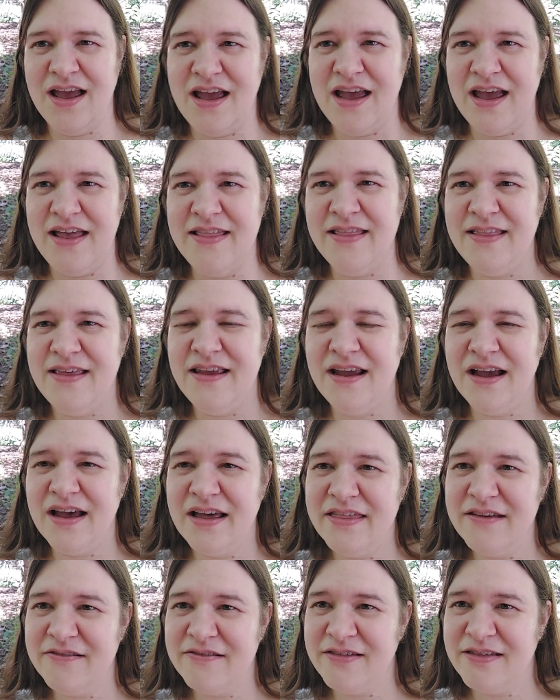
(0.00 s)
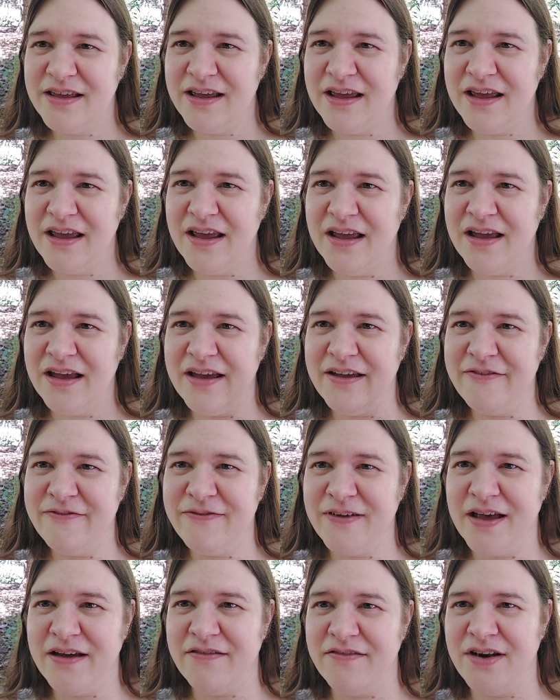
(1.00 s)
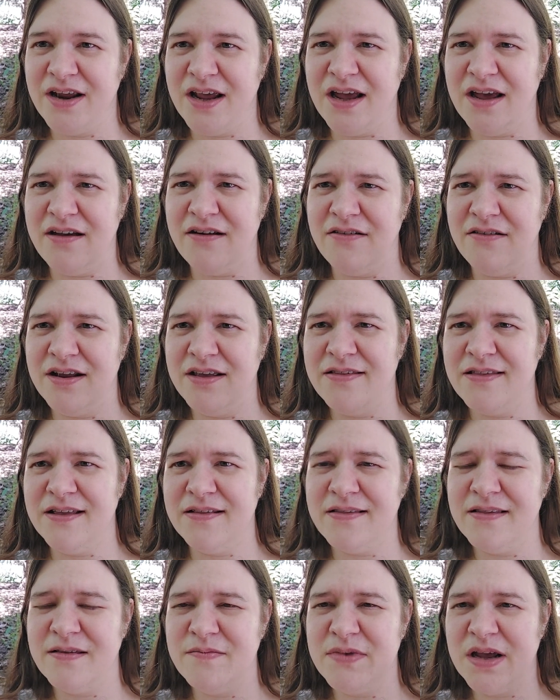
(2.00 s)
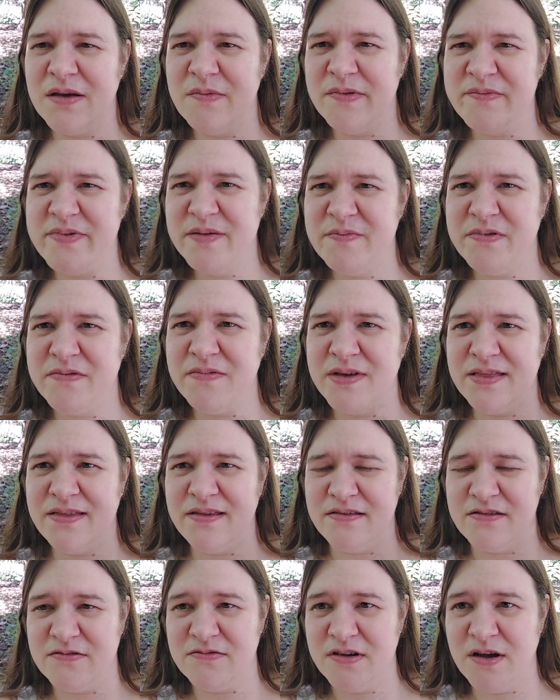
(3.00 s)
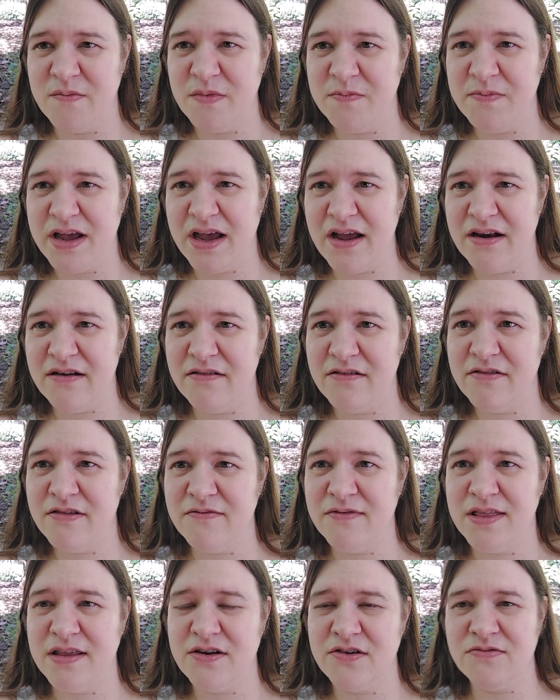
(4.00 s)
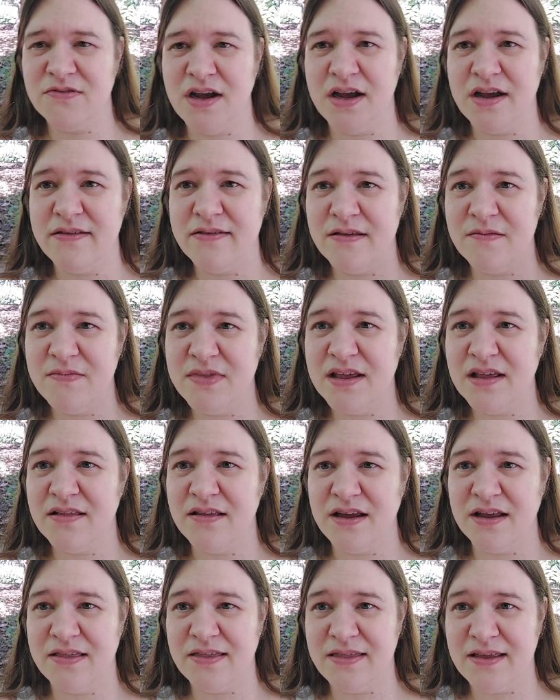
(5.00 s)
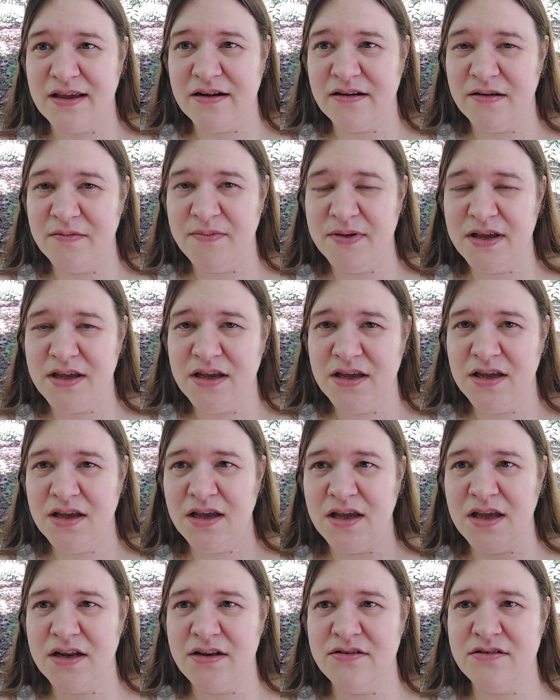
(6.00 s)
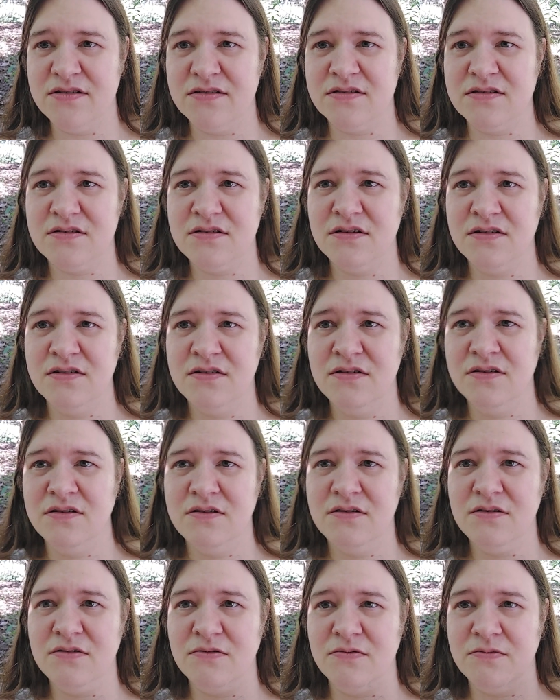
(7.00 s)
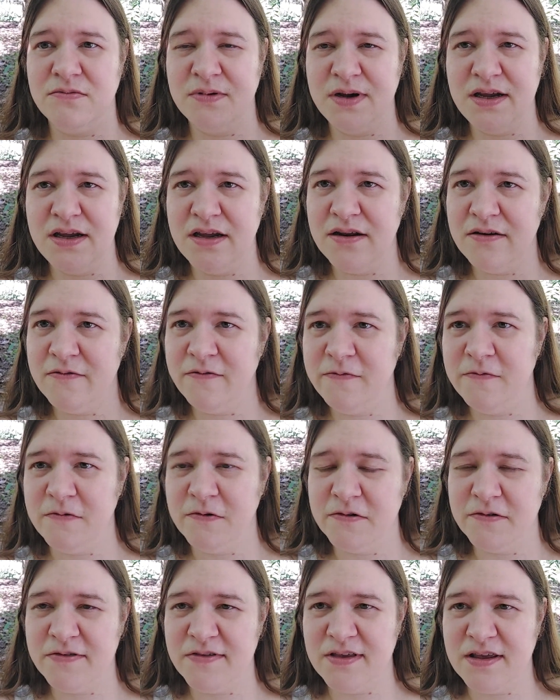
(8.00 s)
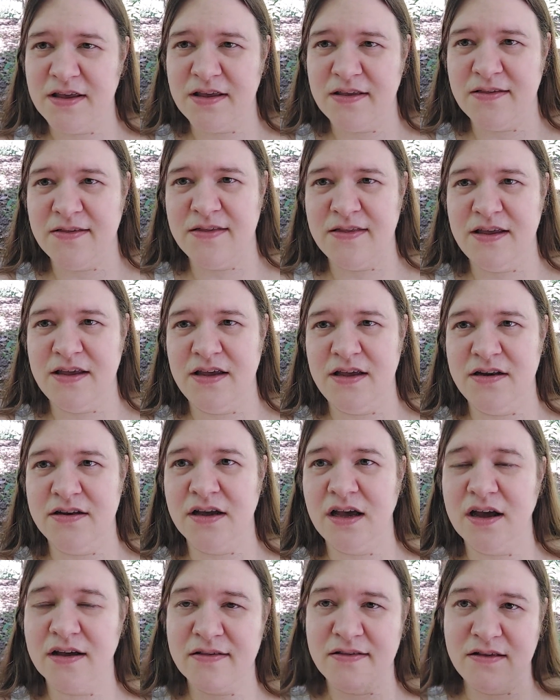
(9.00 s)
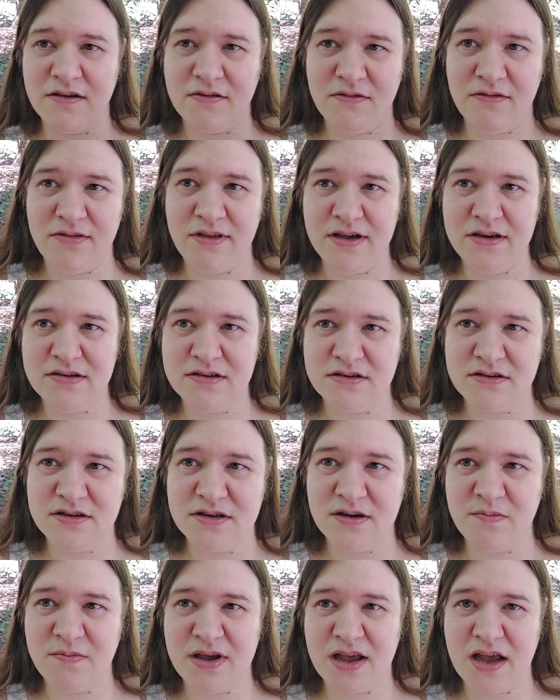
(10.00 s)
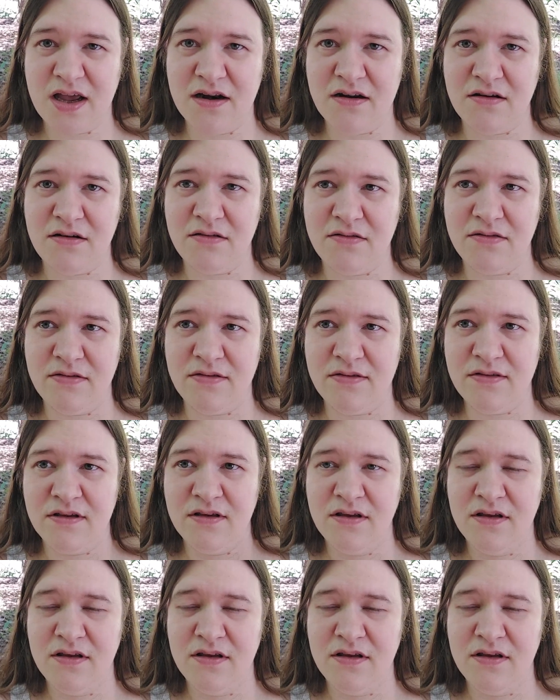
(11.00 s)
And the other thing I found out is that sometimes people with these trauma patterns, when they try something like therapy, it just reinforces the toxic relationship patterns,